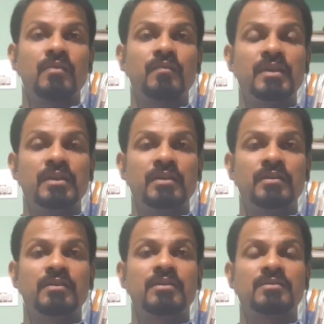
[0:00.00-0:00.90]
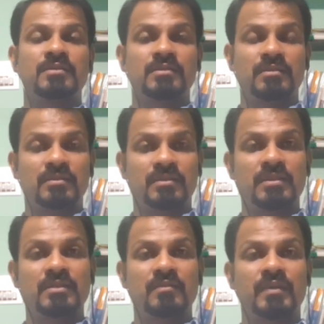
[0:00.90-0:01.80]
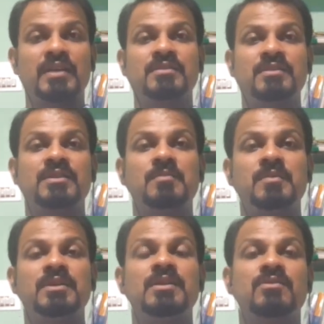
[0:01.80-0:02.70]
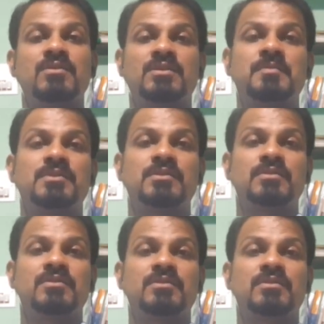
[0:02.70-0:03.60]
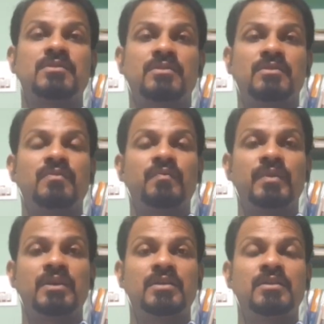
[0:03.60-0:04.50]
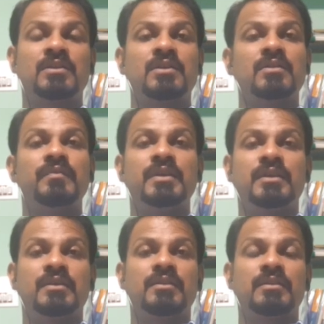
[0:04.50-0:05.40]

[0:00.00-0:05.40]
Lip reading: we can see some concepts where we